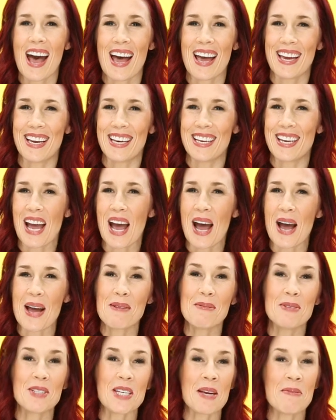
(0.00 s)
Hi,
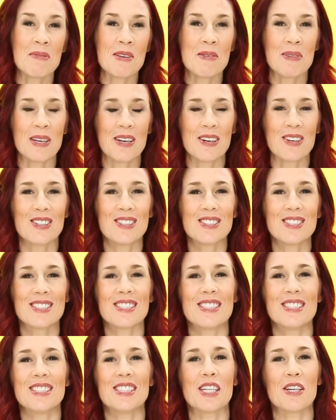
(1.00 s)
I'm Jamie Mears,
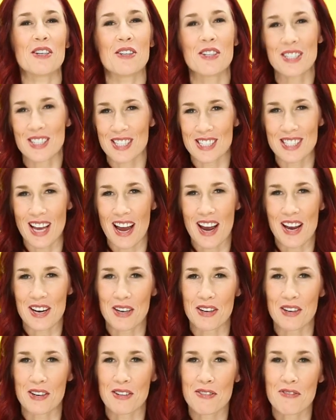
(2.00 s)
interior
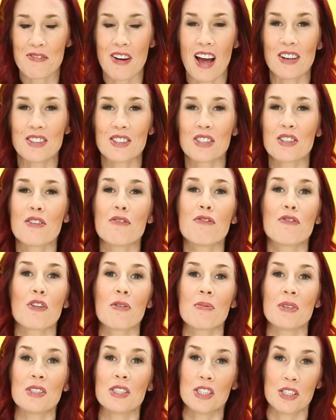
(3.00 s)
designer, founder of
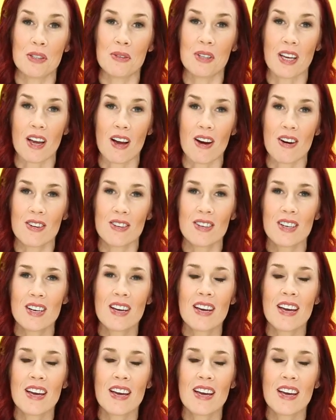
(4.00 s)
Furbish Studio,